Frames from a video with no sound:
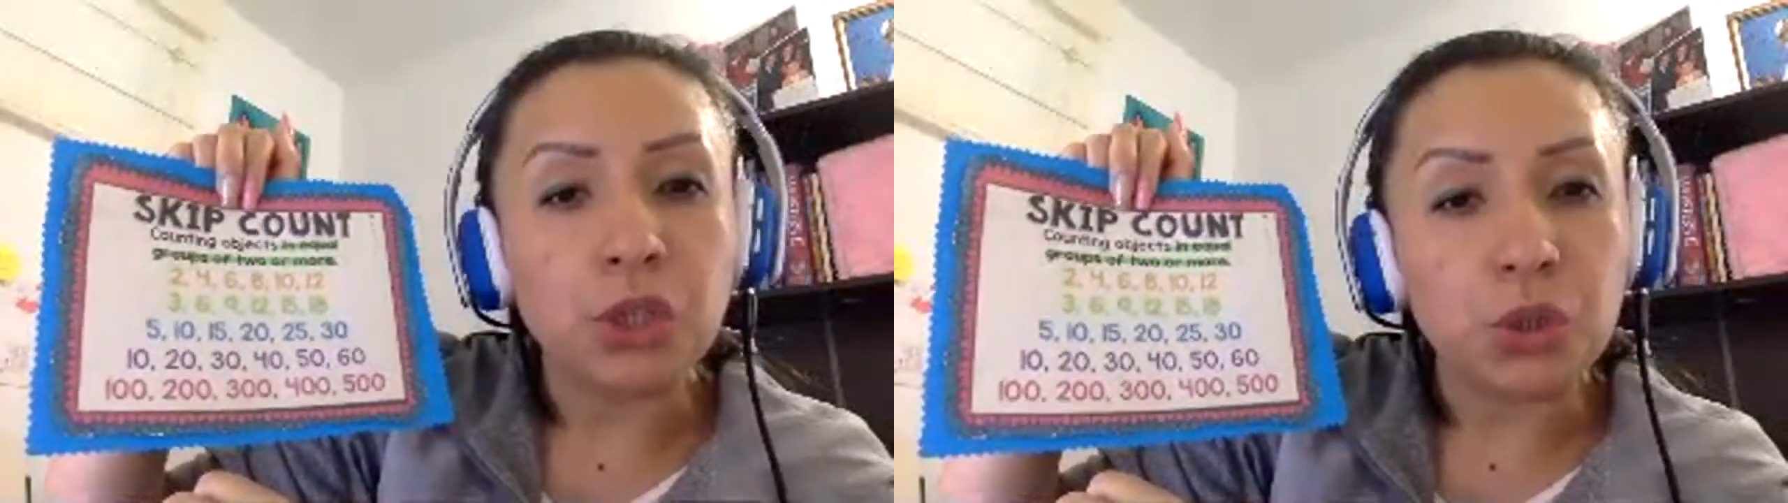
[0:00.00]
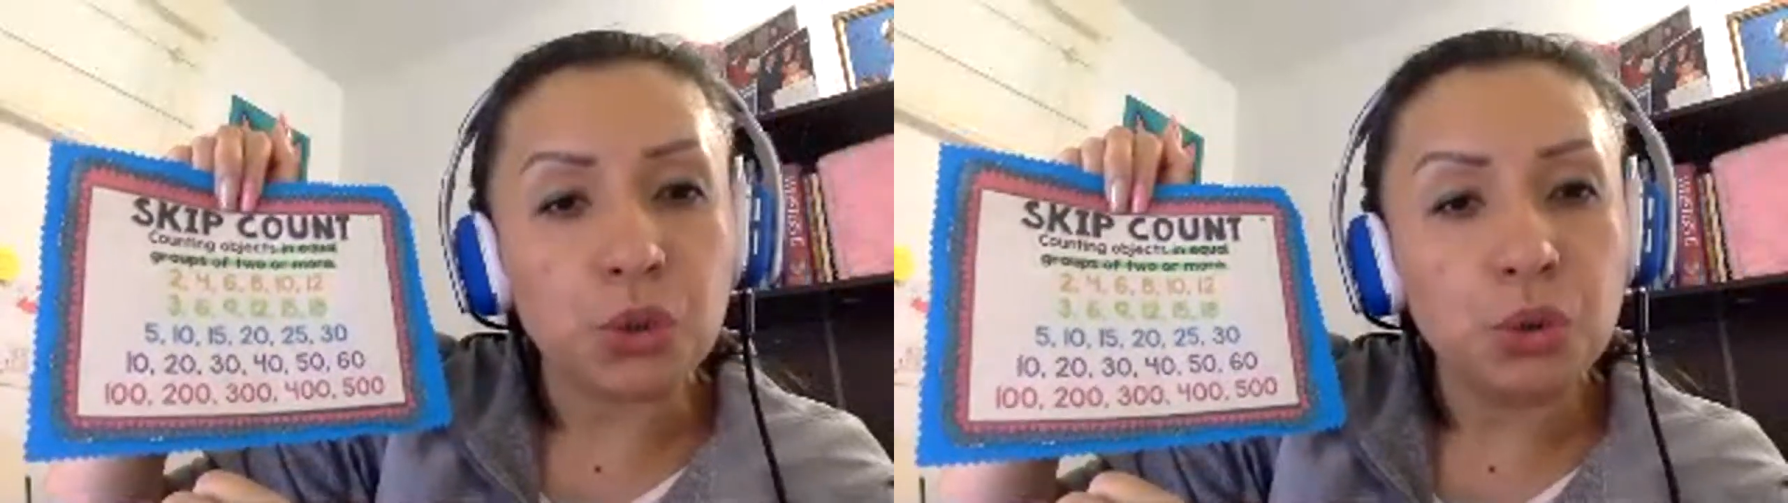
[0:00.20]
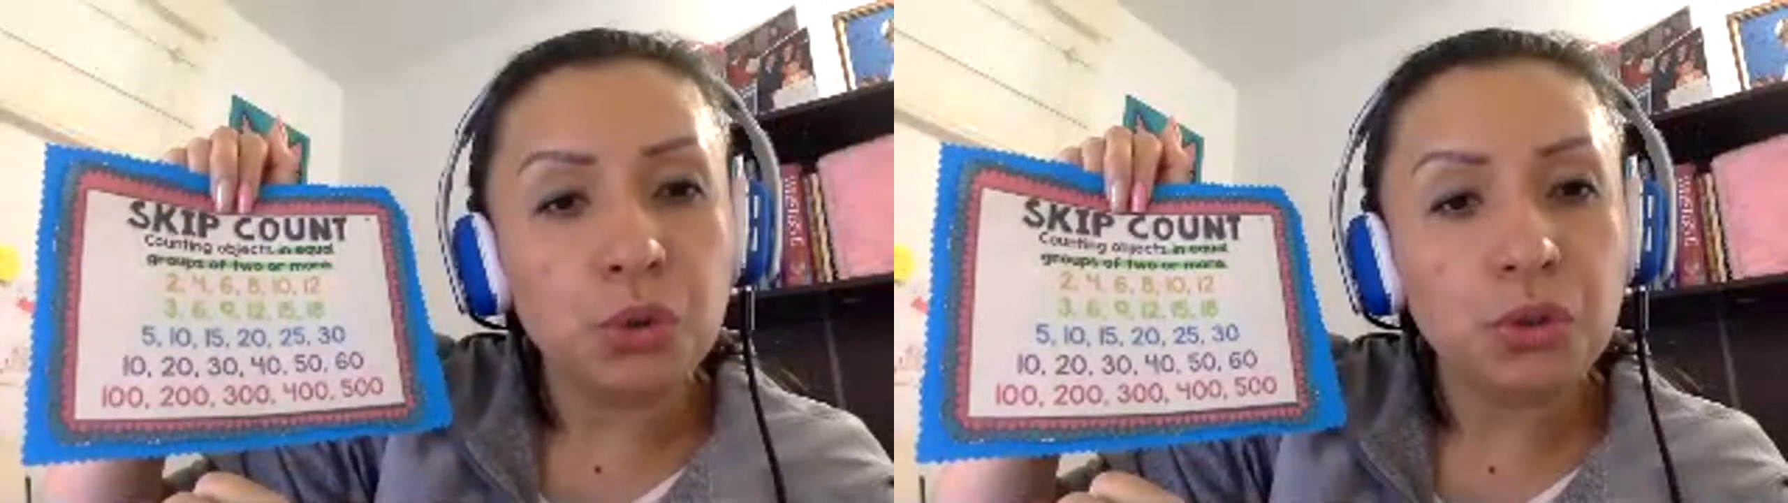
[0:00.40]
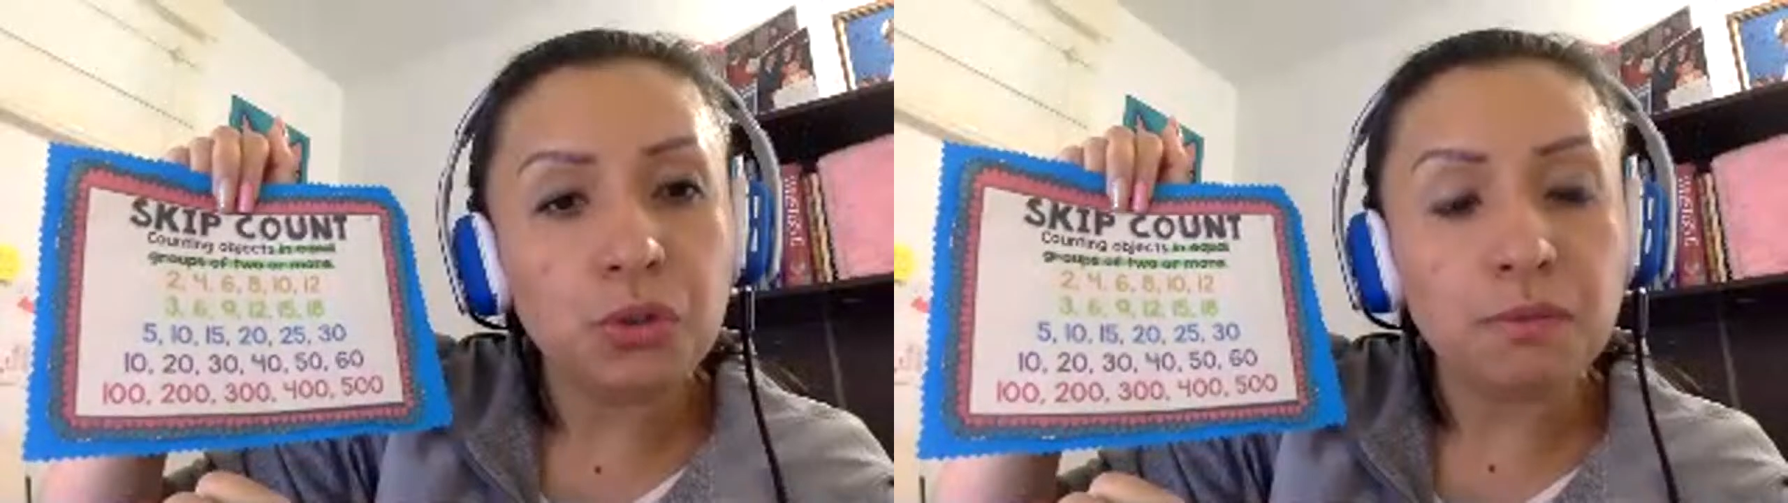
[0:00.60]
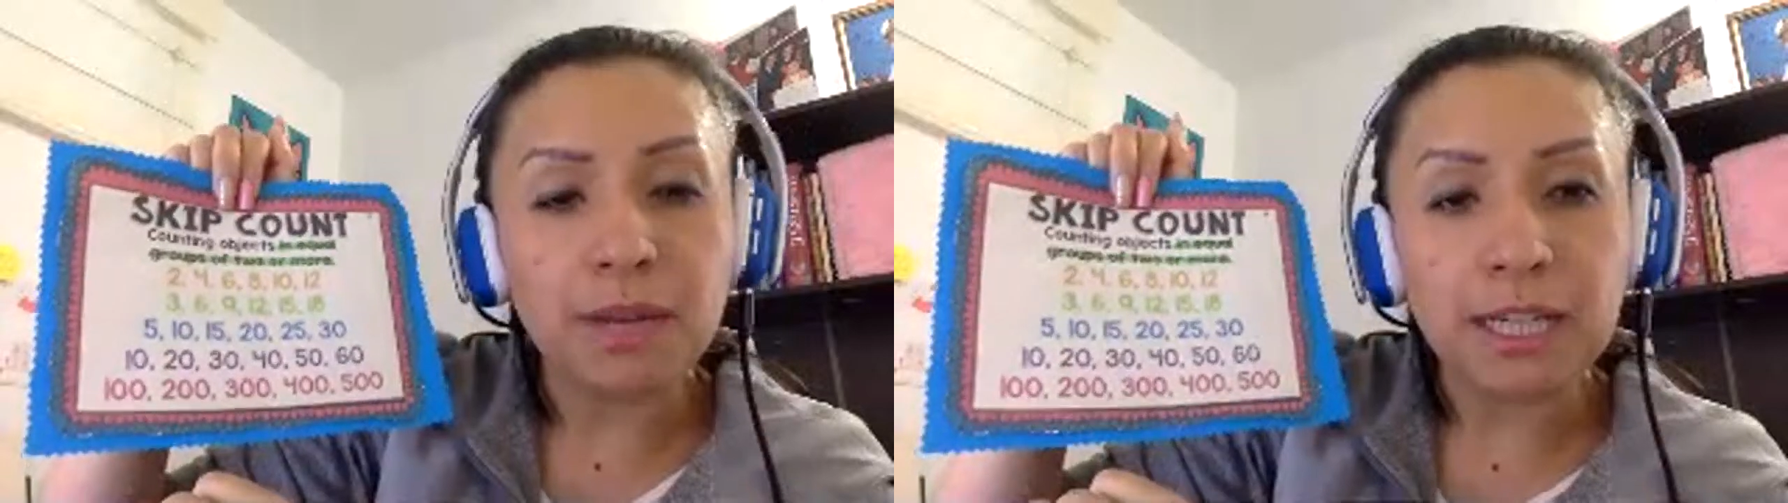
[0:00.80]

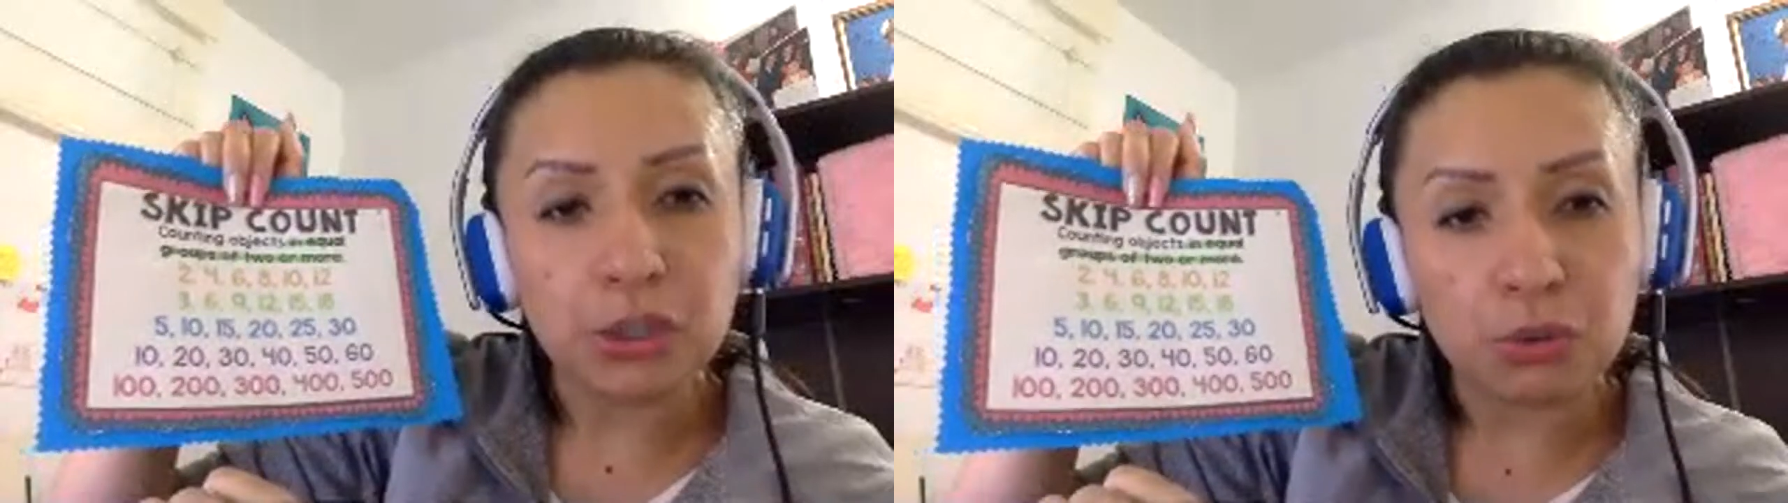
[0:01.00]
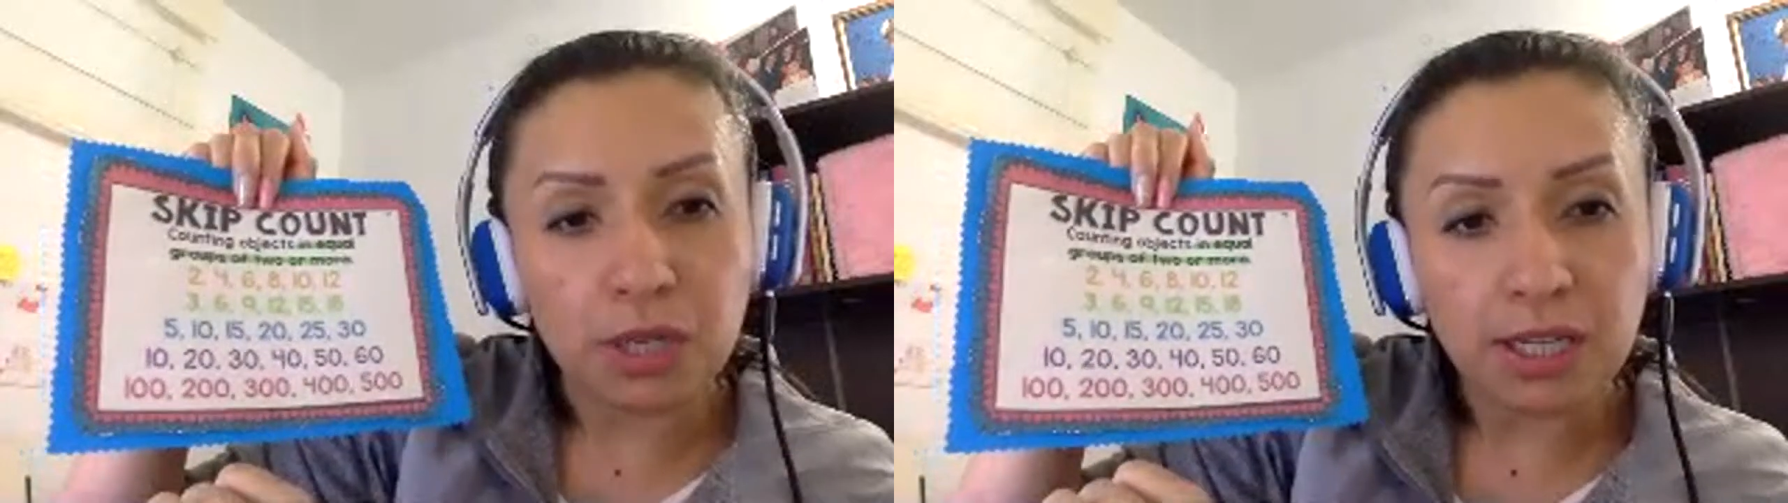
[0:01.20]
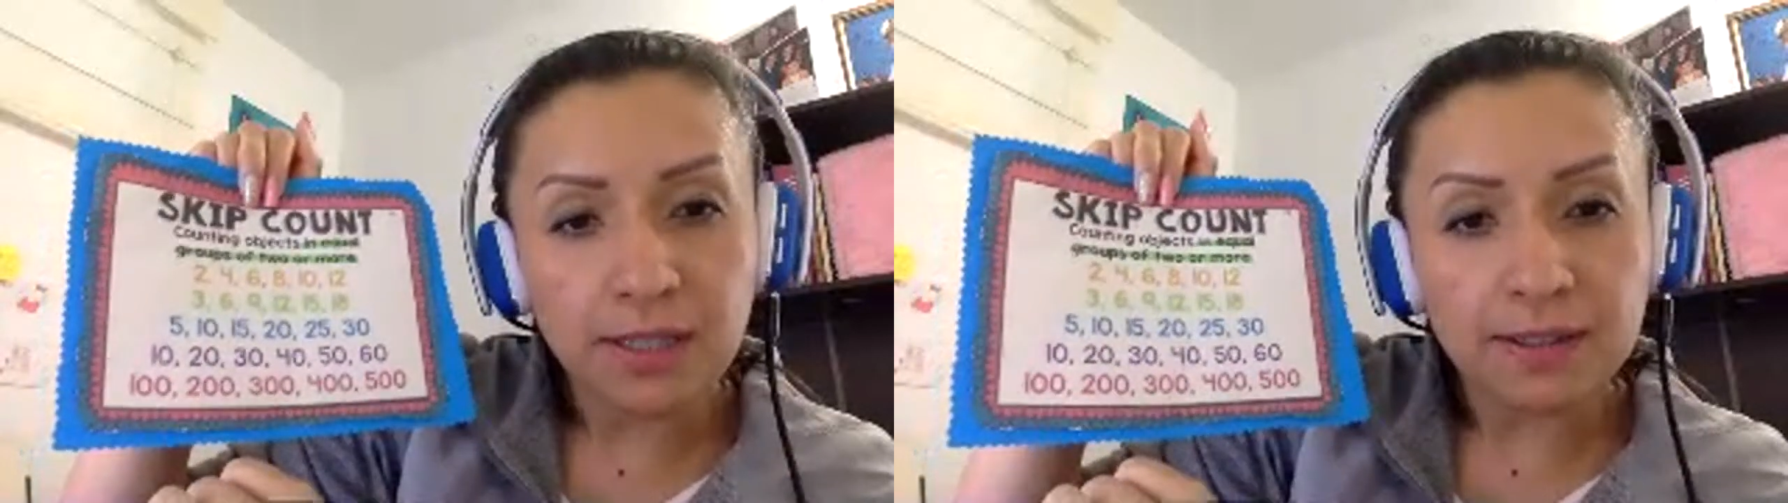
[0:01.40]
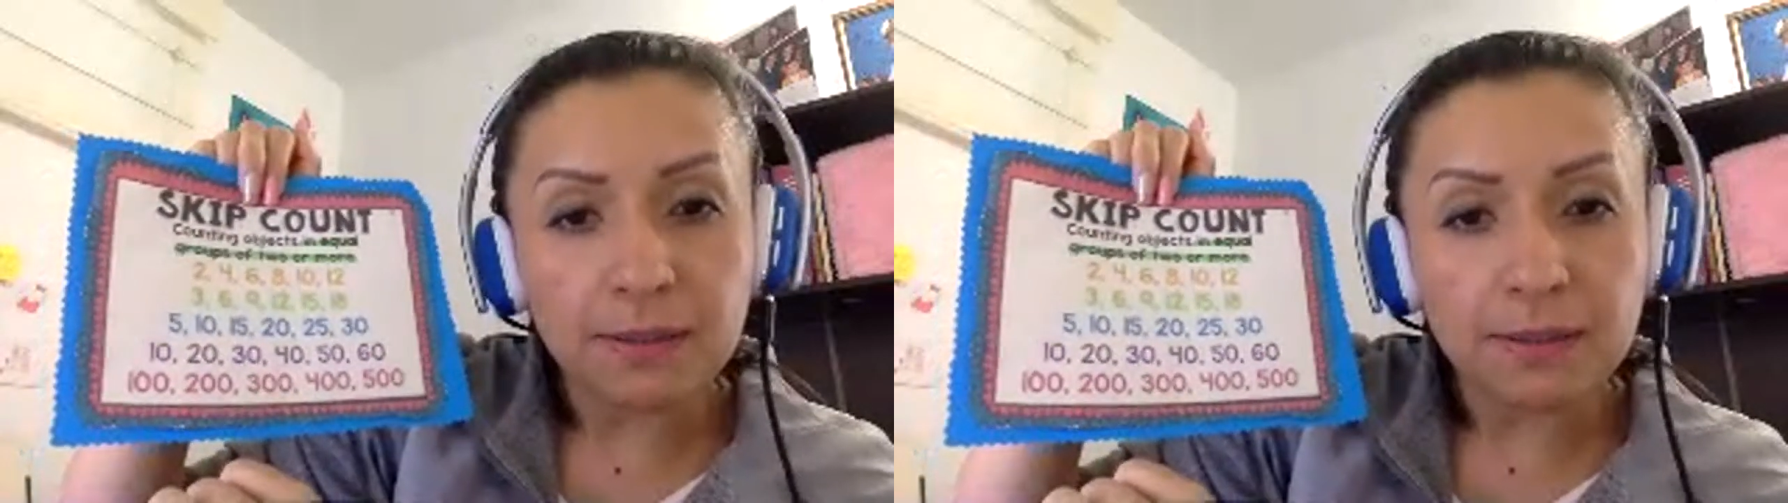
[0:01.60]
2s, by 3s,